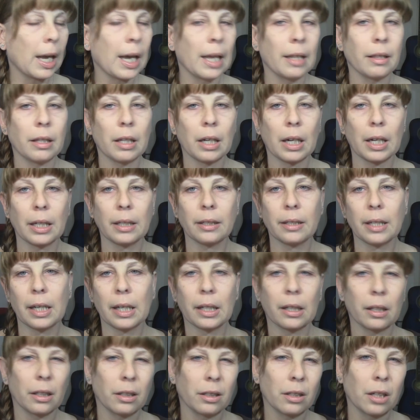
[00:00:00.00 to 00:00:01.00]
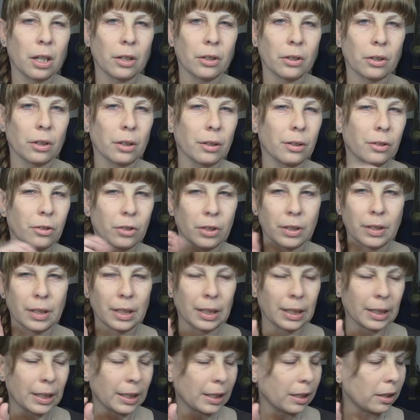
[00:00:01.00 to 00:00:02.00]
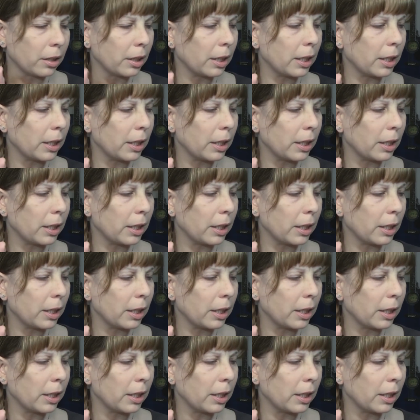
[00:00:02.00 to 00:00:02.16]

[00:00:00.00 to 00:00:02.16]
and then I take another just little